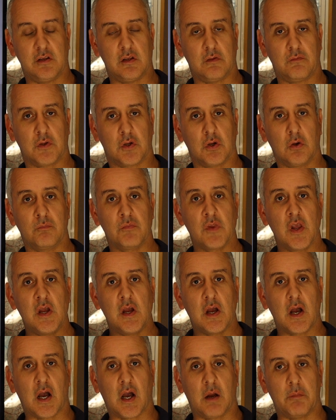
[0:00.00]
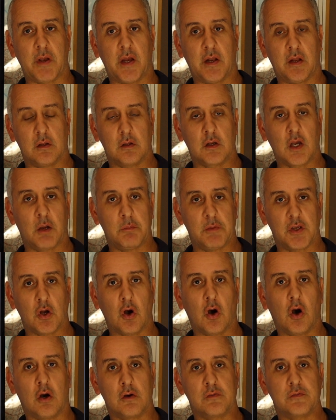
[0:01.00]
difficult, and then
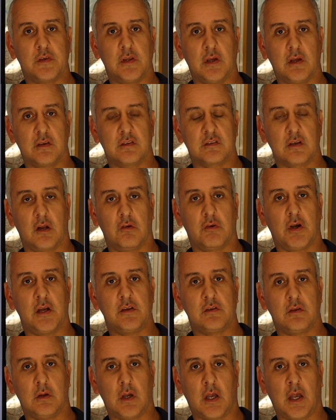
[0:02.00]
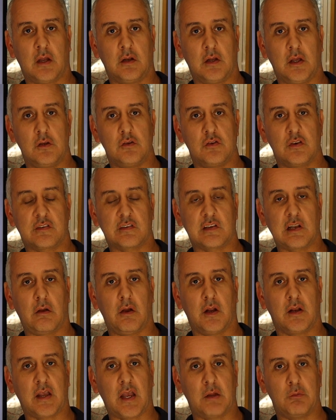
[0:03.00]
coming off the accelerator and then just
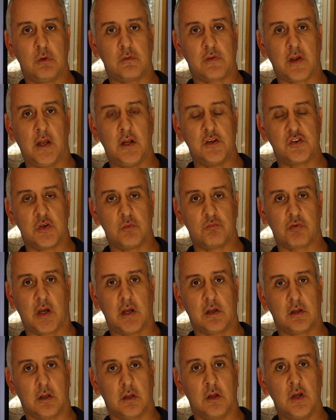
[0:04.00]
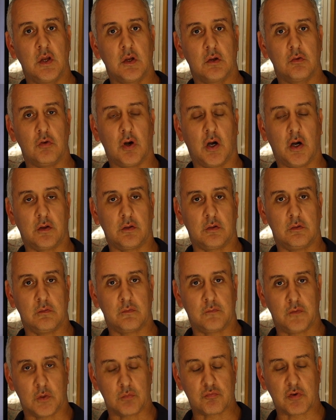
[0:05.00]
slowing down with engine braking rather than
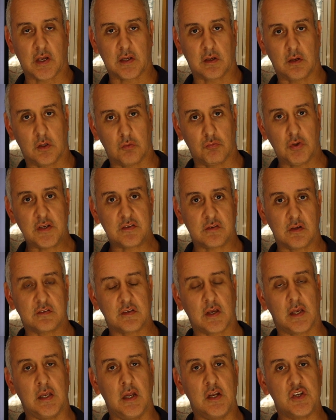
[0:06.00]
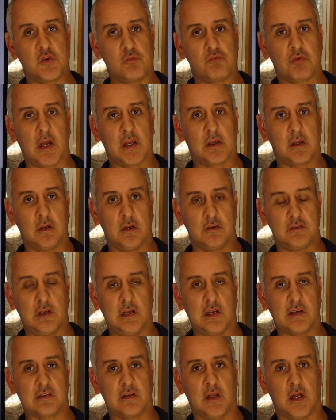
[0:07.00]
foot braking. The reason I say engine braking is you're
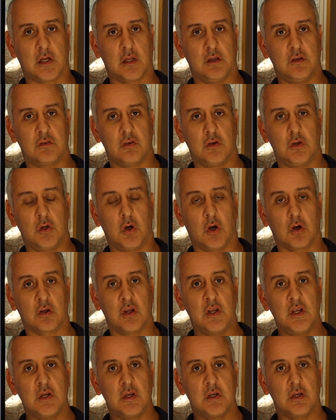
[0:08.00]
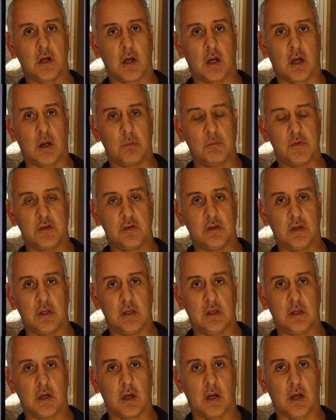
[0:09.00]
less likely to lock
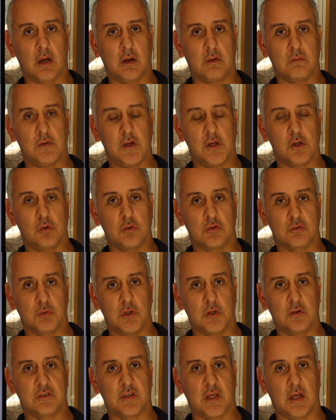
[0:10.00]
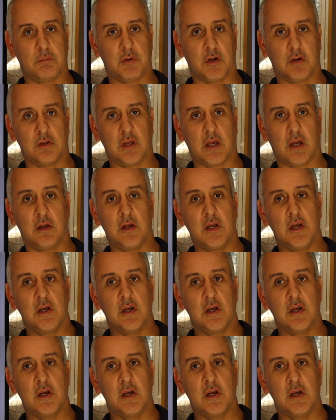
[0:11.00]
the vehicle's wheels there. But yeah,